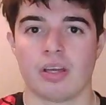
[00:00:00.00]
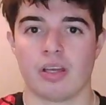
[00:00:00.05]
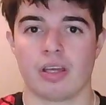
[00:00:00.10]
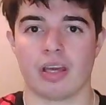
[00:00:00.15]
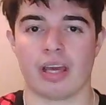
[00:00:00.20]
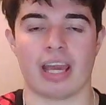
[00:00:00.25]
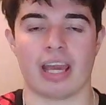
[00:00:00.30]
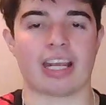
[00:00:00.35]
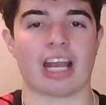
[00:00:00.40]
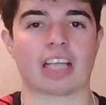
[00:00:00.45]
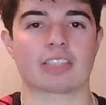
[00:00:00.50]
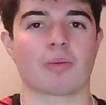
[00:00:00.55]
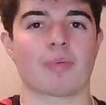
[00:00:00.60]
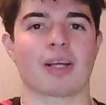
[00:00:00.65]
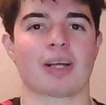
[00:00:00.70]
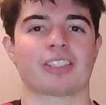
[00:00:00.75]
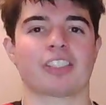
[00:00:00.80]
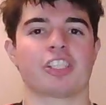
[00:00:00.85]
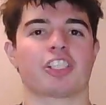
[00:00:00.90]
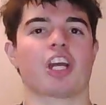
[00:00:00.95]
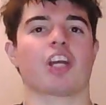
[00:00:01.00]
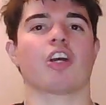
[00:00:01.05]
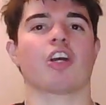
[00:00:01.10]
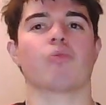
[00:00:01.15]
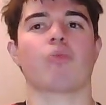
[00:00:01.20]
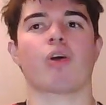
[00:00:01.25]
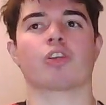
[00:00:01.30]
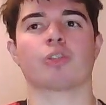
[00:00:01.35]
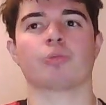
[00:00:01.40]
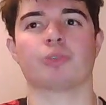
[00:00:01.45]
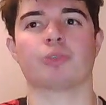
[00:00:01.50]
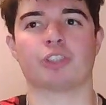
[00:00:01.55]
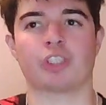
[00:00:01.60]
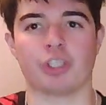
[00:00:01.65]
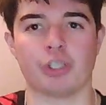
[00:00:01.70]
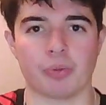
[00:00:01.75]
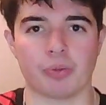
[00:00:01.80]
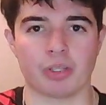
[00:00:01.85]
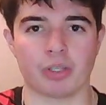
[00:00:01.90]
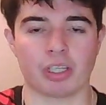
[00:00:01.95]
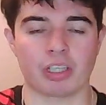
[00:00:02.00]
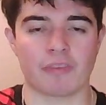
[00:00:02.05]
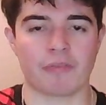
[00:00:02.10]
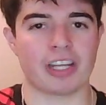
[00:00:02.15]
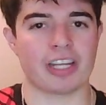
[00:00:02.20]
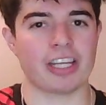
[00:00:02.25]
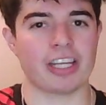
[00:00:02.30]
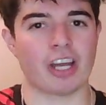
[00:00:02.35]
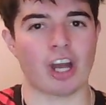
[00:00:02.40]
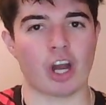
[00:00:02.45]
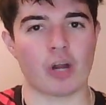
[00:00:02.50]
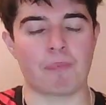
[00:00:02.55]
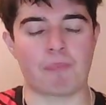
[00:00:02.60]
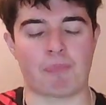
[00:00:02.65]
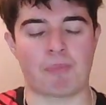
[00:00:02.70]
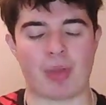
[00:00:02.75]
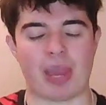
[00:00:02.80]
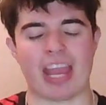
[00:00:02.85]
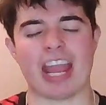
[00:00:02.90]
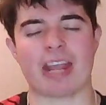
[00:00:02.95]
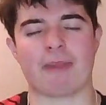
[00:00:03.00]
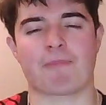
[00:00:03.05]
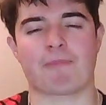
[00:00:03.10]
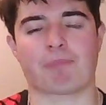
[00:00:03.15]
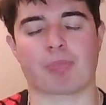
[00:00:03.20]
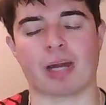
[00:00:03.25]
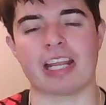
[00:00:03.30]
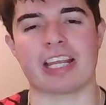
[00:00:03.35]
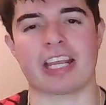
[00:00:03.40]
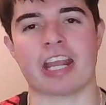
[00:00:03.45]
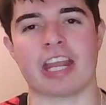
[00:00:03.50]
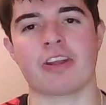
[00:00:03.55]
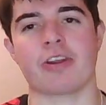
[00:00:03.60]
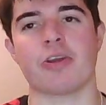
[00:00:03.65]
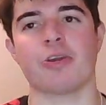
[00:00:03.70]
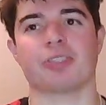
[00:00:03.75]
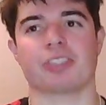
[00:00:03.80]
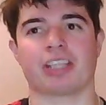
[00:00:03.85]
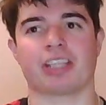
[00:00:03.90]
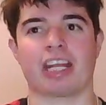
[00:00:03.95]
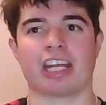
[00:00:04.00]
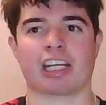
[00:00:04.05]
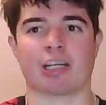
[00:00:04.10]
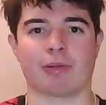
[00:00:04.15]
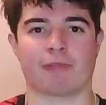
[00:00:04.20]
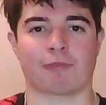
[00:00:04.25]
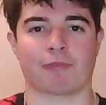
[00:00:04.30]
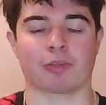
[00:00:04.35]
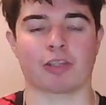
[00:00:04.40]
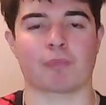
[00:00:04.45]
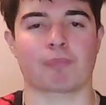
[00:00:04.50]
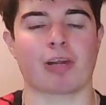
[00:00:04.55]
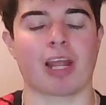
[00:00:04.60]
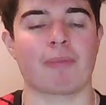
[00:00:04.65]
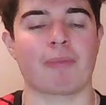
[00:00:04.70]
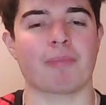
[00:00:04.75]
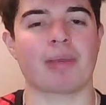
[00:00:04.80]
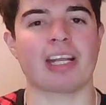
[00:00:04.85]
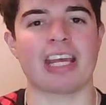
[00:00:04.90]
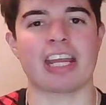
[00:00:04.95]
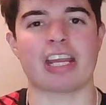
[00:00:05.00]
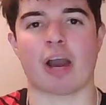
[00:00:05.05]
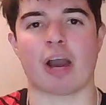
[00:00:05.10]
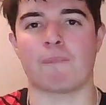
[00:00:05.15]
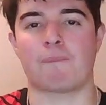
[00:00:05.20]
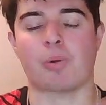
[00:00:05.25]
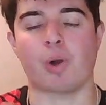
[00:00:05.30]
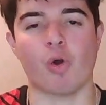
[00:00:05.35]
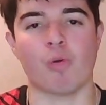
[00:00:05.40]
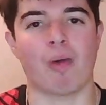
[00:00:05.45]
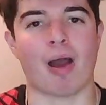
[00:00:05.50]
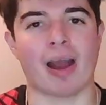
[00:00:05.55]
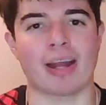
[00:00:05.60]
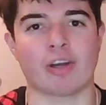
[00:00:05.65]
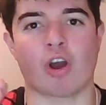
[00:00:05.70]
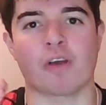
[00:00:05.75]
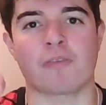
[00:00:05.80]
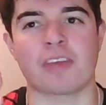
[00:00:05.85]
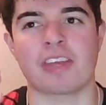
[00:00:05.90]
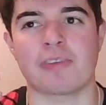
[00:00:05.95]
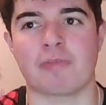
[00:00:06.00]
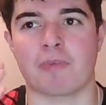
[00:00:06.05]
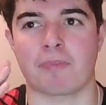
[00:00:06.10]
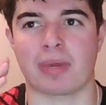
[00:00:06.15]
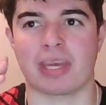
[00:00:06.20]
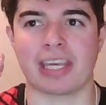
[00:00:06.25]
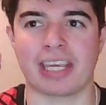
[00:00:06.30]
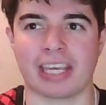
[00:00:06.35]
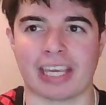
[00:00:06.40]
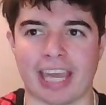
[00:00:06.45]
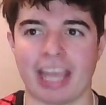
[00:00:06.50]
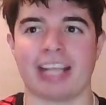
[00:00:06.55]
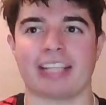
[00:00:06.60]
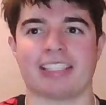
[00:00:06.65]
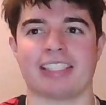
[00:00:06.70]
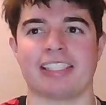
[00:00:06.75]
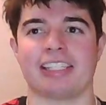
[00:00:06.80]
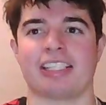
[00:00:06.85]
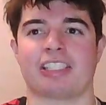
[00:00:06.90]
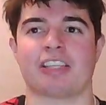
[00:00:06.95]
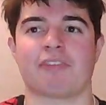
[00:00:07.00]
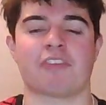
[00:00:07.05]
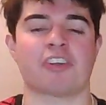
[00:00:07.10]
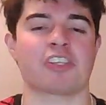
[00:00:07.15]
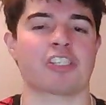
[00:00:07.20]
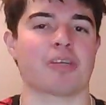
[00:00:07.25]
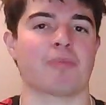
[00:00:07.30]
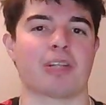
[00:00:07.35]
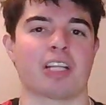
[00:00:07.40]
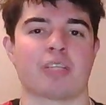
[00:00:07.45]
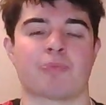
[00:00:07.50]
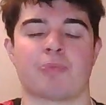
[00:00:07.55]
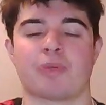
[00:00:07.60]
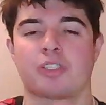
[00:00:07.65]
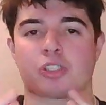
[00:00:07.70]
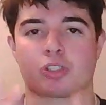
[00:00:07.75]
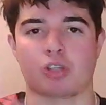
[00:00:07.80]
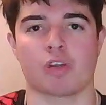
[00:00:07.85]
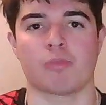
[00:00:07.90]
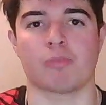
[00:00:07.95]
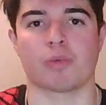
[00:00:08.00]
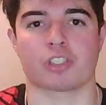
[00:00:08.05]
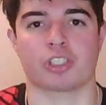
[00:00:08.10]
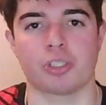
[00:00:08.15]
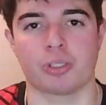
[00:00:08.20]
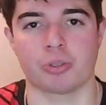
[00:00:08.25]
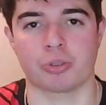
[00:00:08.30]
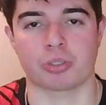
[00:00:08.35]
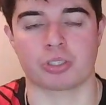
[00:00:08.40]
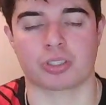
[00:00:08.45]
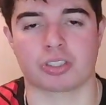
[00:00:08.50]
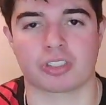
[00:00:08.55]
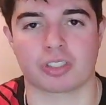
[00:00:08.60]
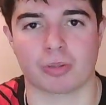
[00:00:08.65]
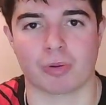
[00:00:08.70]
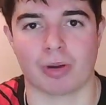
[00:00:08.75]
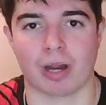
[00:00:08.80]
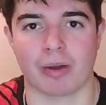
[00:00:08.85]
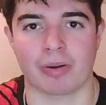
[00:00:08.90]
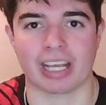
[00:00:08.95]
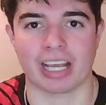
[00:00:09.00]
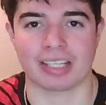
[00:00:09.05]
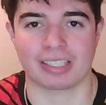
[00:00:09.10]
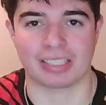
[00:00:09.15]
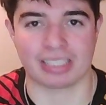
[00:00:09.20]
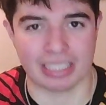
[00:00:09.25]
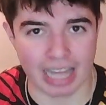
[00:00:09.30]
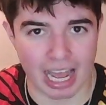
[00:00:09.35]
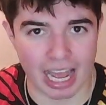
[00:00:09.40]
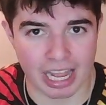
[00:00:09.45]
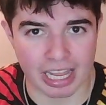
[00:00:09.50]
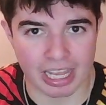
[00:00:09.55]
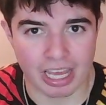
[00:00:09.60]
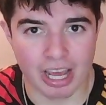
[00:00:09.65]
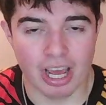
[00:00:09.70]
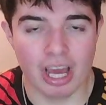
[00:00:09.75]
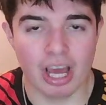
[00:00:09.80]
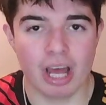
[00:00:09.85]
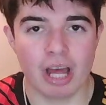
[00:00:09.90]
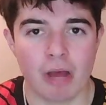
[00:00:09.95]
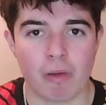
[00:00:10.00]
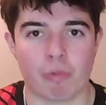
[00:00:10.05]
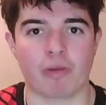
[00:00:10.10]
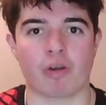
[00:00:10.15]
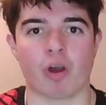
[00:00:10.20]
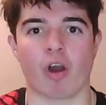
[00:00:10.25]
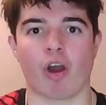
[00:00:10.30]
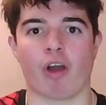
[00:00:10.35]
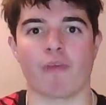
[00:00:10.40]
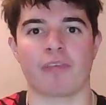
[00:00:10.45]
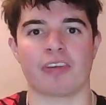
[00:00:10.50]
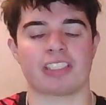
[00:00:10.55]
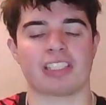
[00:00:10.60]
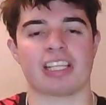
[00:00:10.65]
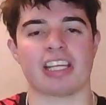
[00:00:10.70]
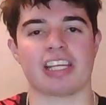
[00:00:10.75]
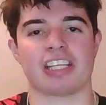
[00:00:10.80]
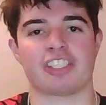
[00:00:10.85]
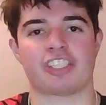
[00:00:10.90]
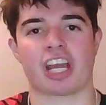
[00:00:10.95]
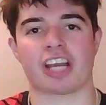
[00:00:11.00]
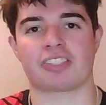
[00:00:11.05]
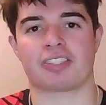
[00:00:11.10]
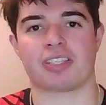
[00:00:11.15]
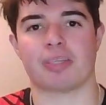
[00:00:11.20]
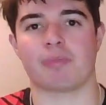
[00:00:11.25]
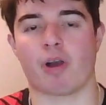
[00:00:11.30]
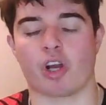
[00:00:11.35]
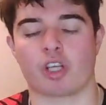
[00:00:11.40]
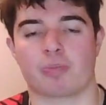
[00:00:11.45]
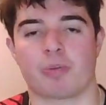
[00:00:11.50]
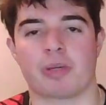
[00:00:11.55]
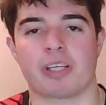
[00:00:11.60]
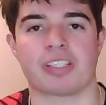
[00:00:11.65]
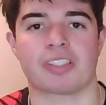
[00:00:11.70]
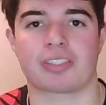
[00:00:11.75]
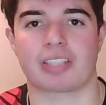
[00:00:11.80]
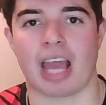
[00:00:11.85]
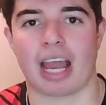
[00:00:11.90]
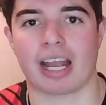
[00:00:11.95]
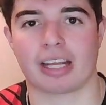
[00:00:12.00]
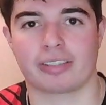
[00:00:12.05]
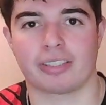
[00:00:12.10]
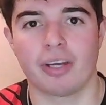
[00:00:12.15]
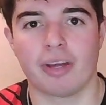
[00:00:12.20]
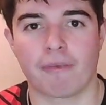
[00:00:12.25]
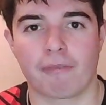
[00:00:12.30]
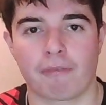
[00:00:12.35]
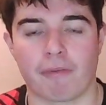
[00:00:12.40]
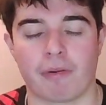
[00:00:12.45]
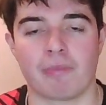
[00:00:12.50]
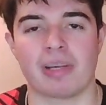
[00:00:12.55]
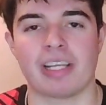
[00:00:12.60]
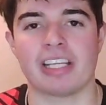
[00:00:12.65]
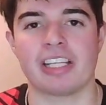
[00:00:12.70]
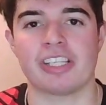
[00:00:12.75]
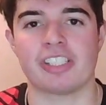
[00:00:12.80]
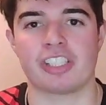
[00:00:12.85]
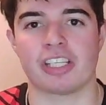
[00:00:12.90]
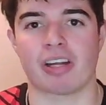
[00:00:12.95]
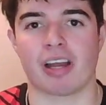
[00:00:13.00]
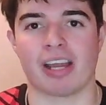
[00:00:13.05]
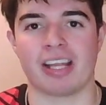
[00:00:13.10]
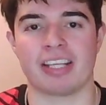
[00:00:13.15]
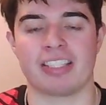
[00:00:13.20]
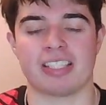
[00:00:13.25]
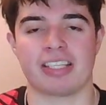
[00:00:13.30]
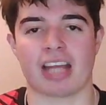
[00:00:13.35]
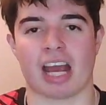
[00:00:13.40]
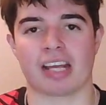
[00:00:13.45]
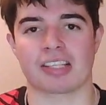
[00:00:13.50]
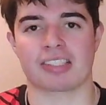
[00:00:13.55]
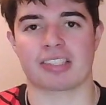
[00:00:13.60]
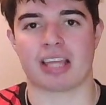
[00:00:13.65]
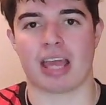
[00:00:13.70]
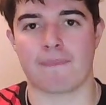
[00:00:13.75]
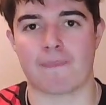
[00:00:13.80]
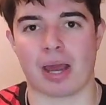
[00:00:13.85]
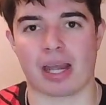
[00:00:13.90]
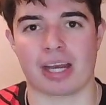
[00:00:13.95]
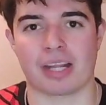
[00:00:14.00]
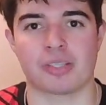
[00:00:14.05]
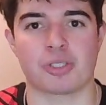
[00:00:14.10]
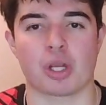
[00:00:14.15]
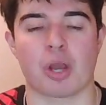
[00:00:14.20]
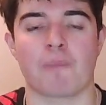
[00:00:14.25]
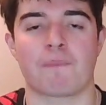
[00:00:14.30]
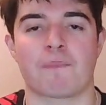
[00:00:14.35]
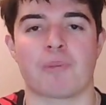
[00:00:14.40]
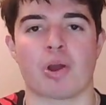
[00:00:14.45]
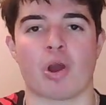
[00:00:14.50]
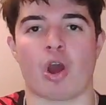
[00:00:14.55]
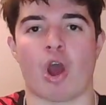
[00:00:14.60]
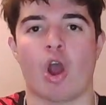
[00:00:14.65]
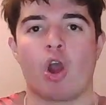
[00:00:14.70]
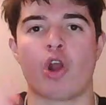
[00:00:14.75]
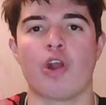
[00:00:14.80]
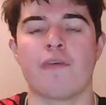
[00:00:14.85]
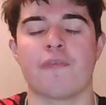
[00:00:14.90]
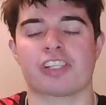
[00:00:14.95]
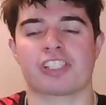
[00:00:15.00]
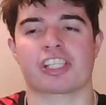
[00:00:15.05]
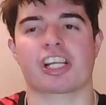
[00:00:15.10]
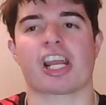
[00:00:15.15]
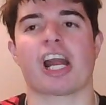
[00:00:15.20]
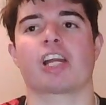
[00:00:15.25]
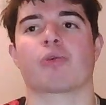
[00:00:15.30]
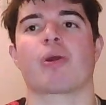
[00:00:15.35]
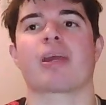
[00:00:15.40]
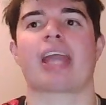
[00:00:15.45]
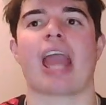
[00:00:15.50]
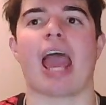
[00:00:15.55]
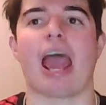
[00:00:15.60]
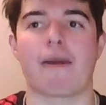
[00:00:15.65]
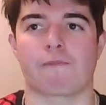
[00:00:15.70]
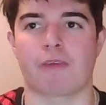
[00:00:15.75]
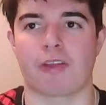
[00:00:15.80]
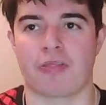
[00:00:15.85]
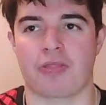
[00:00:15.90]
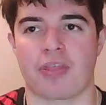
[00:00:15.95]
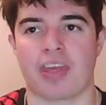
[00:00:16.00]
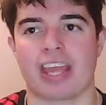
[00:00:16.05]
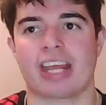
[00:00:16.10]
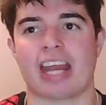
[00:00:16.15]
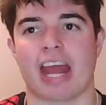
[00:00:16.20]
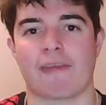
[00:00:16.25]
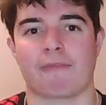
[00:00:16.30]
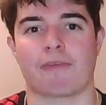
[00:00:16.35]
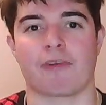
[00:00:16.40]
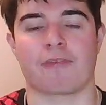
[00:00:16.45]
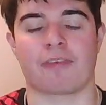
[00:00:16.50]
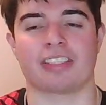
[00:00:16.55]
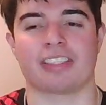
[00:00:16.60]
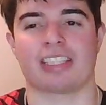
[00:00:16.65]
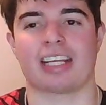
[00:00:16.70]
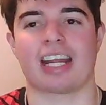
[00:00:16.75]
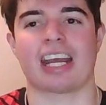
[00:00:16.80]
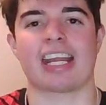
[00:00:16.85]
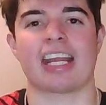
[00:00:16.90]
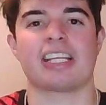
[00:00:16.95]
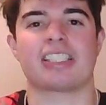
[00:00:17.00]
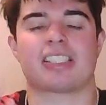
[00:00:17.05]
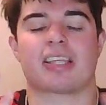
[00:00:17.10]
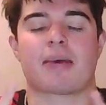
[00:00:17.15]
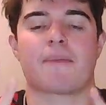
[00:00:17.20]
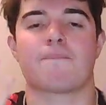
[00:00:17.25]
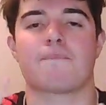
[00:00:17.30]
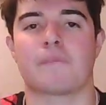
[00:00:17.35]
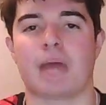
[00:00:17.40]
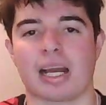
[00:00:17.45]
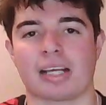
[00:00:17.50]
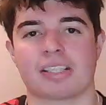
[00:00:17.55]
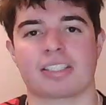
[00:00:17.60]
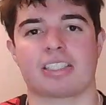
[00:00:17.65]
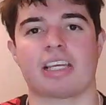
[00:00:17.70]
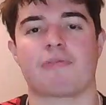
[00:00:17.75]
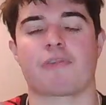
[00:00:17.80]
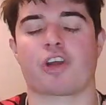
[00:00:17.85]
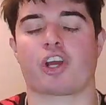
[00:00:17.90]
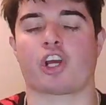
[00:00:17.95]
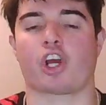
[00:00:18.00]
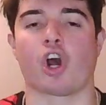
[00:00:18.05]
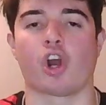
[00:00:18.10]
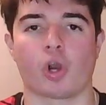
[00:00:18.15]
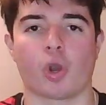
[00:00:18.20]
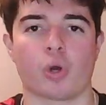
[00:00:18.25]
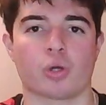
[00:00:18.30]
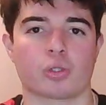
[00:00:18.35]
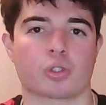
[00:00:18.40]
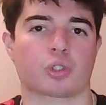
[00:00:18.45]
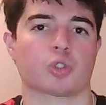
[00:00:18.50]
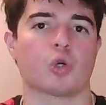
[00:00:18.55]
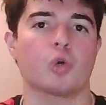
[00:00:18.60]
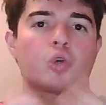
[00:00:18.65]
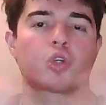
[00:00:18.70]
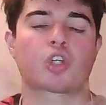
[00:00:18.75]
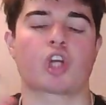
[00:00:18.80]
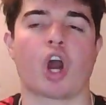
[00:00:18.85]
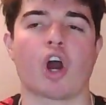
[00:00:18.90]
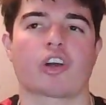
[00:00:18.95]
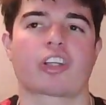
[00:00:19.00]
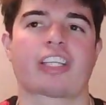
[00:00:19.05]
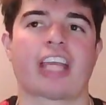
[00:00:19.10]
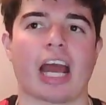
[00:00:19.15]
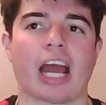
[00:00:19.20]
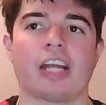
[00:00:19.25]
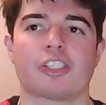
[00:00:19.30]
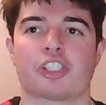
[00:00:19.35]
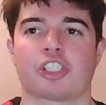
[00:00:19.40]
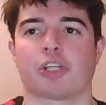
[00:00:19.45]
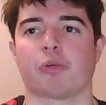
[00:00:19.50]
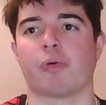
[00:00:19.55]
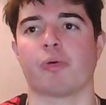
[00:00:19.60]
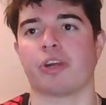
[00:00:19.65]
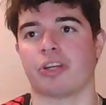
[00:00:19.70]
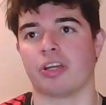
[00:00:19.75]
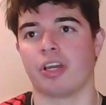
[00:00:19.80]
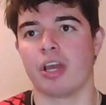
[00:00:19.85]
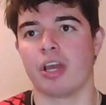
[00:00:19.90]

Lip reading: Hey guys, welcome back to the channel. Welcome to another video. Big breaking news today coming from the Premier League. A ball might not have even been kicked in this division, but there's been so much news surrounding it today. We've got obviously Jesse Marsh being sacked from Leeds United as their manager, but overshadowing everything and everything today is the massive, colossal, gargantuan,